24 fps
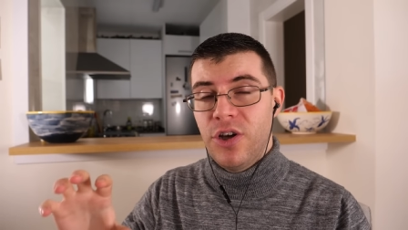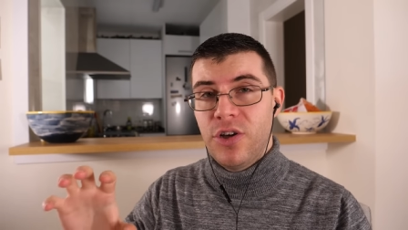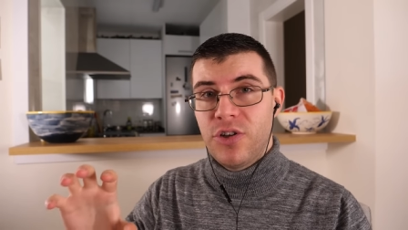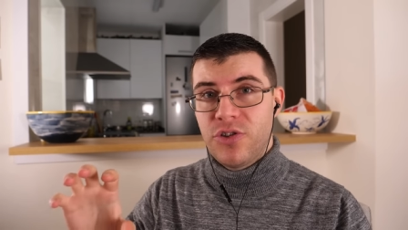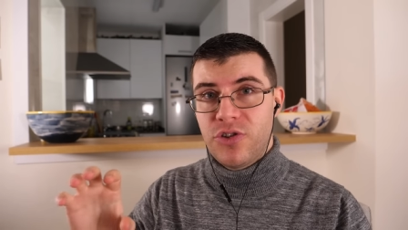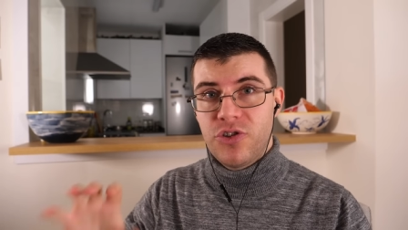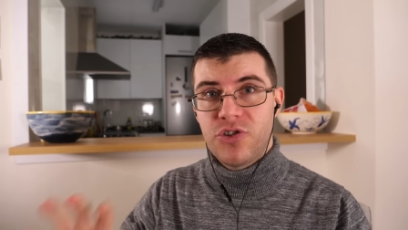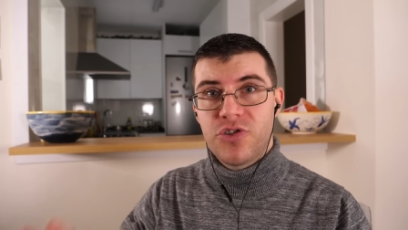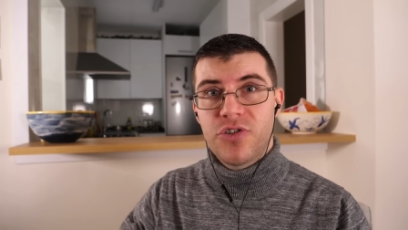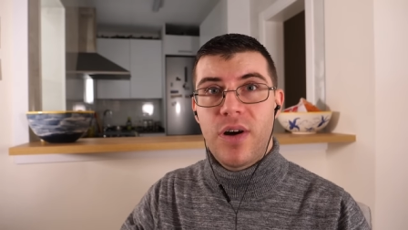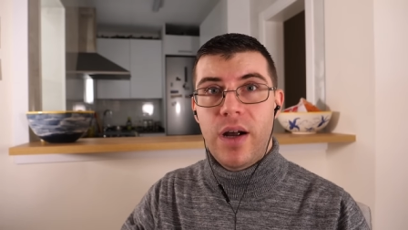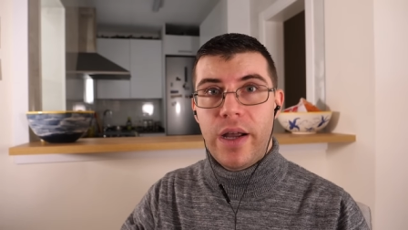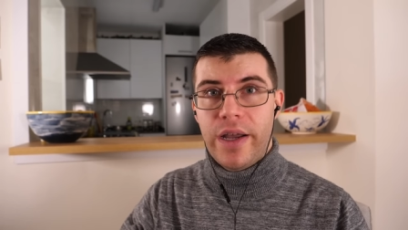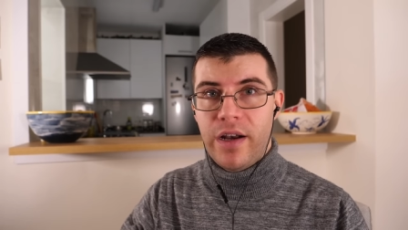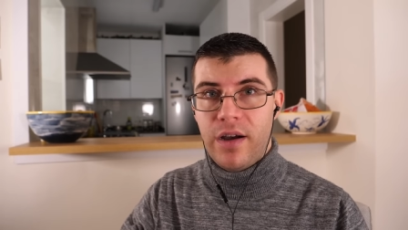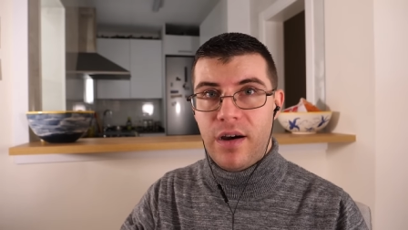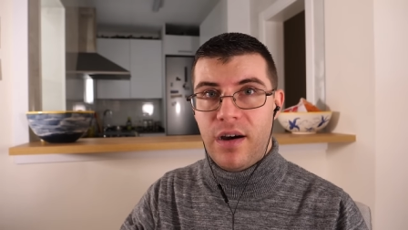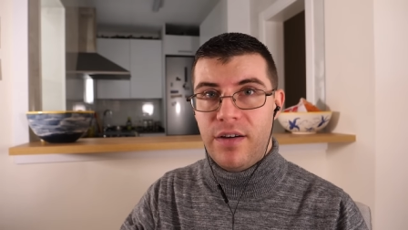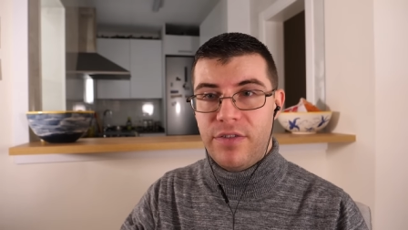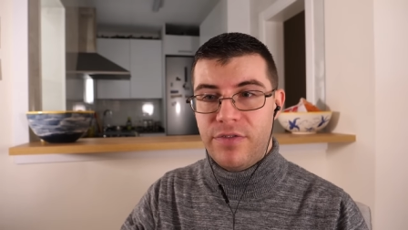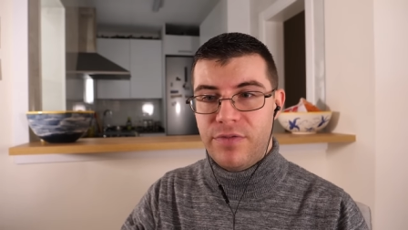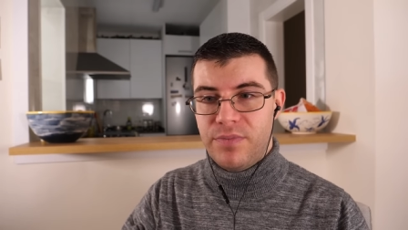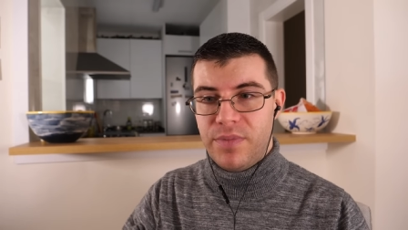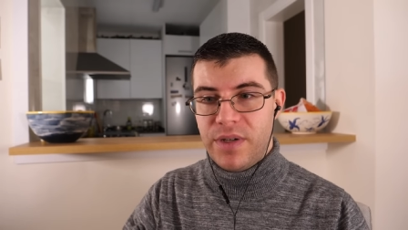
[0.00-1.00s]
to dry it
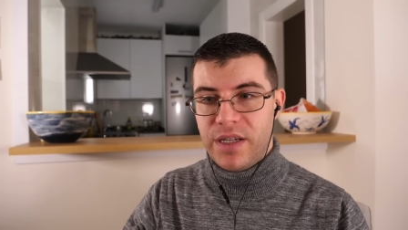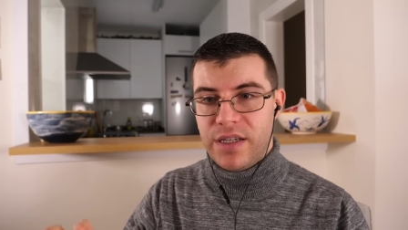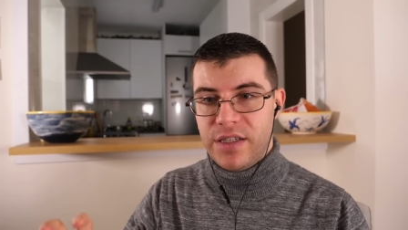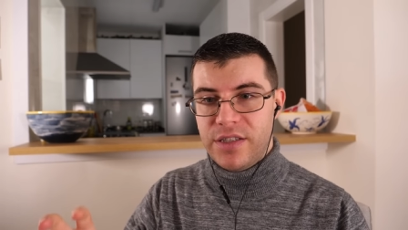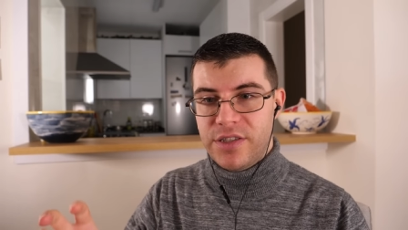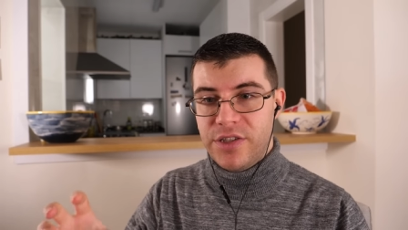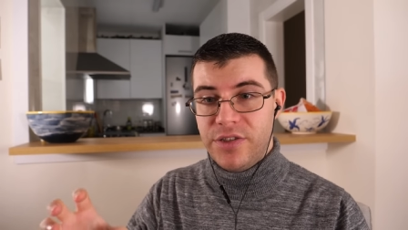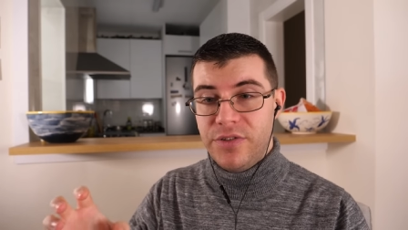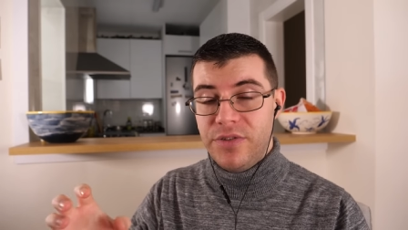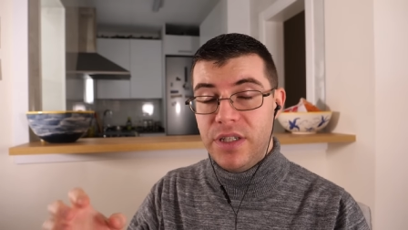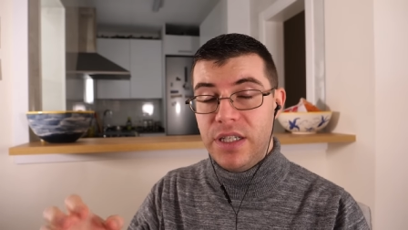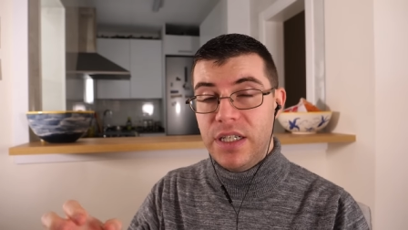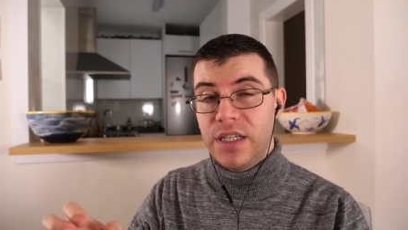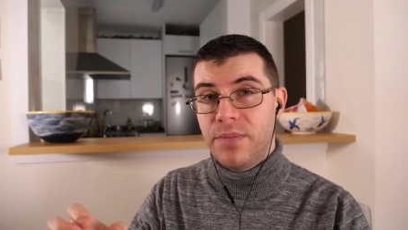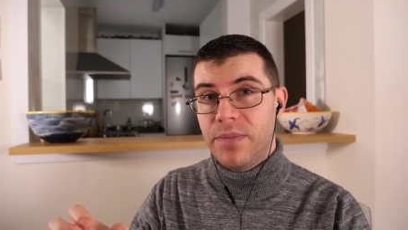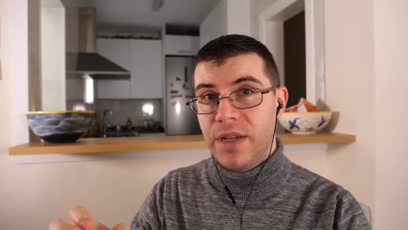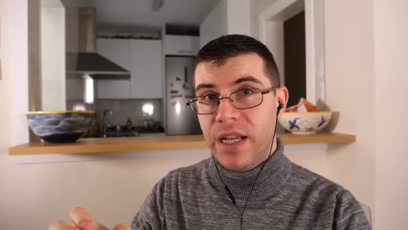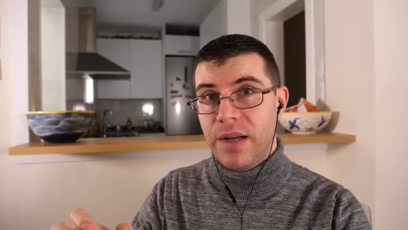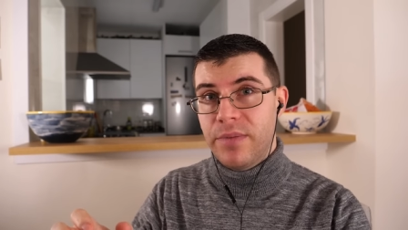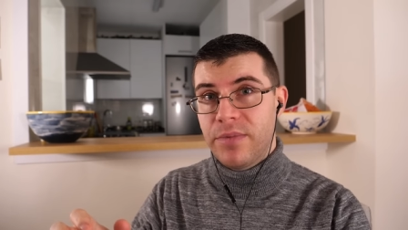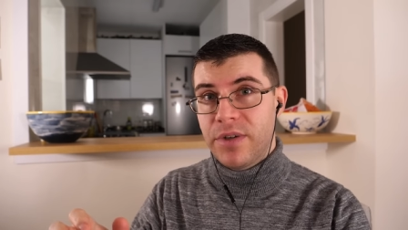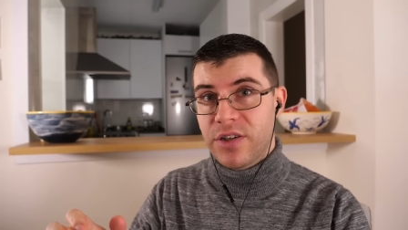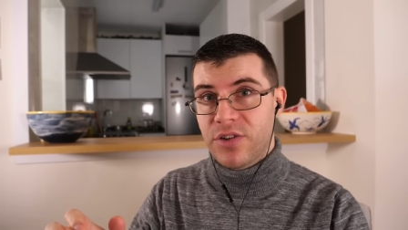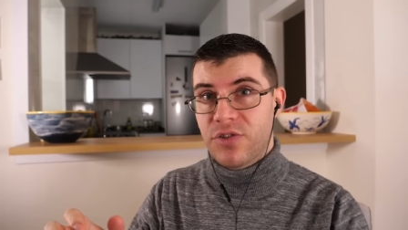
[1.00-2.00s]
off, because you need to
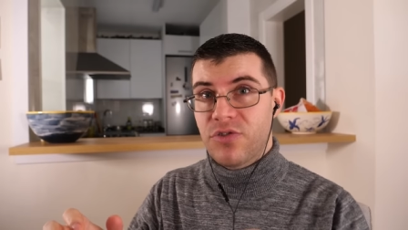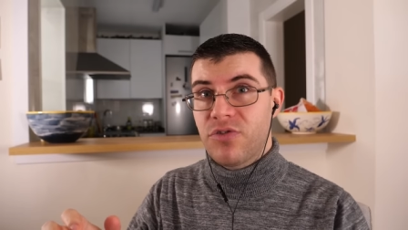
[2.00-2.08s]
be able to